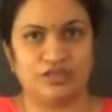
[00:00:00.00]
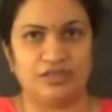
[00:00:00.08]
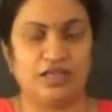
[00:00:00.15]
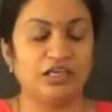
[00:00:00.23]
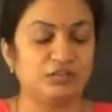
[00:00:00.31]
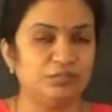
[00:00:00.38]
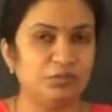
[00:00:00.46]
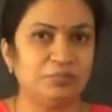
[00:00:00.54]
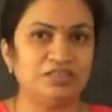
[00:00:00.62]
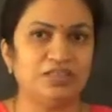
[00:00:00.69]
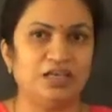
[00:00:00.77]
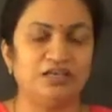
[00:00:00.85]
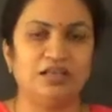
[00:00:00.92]
And remember
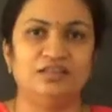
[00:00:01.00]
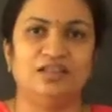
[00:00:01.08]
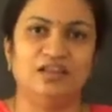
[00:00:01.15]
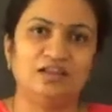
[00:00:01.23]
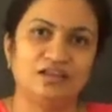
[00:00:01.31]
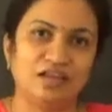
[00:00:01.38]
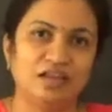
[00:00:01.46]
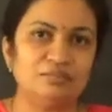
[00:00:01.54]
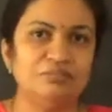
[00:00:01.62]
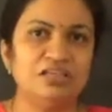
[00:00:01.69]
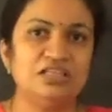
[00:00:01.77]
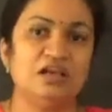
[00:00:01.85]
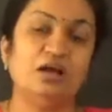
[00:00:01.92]
that there can
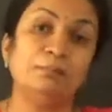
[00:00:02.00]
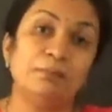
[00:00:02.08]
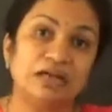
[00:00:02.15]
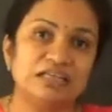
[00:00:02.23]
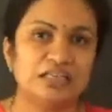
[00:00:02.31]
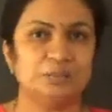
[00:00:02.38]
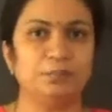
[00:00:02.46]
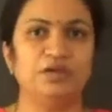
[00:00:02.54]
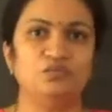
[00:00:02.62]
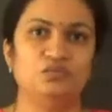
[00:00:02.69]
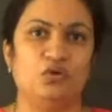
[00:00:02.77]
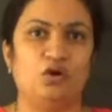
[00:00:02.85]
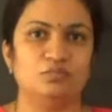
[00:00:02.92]
be a
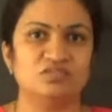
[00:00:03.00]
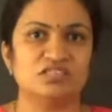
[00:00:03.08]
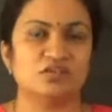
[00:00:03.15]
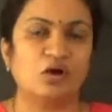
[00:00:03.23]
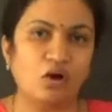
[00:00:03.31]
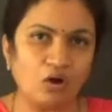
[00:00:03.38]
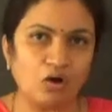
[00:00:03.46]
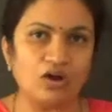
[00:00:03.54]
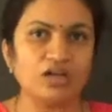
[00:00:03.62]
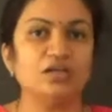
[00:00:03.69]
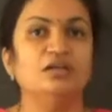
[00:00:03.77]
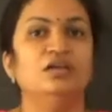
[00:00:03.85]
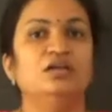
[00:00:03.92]
multiple forms or
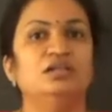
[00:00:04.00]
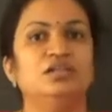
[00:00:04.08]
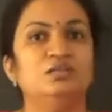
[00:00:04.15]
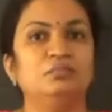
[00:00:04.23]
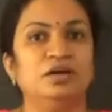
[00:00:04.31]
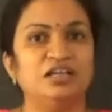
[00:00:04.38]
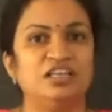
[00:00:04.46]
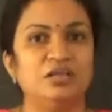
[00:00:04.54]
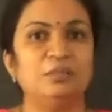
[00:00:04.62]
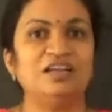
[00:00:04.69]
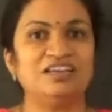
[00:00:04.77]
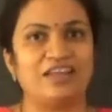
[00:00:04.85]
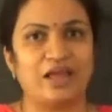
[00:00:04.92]
the
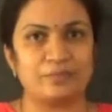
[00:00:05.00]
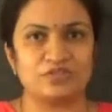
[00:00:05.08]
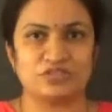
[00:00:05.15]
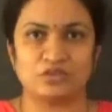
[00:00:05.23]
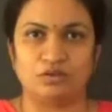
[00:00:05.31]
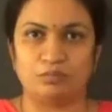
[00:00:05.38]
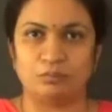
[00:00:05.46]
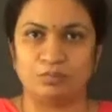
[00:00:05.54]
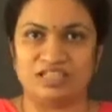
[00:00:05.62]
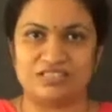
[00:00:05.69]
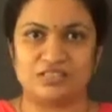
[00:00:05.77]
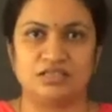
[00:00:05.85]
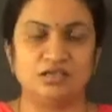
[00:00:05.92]
multiple tabs
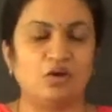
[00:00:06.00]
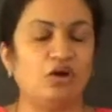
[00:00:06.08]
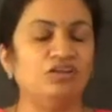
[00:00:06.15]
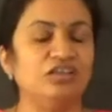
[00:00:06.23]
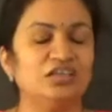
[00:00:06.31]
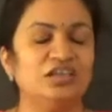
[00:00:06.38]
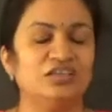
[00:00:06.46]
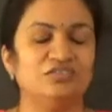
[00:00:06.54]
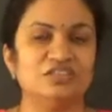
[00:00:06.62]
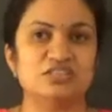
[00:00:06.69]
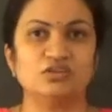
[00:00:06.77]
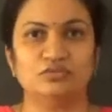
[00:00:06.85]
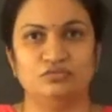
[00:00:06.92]
present on a
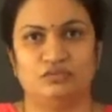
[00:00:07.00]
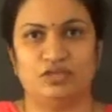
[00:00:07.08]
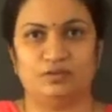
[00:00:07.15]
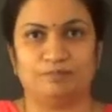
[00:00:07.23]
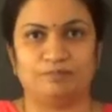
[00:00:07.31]
given software.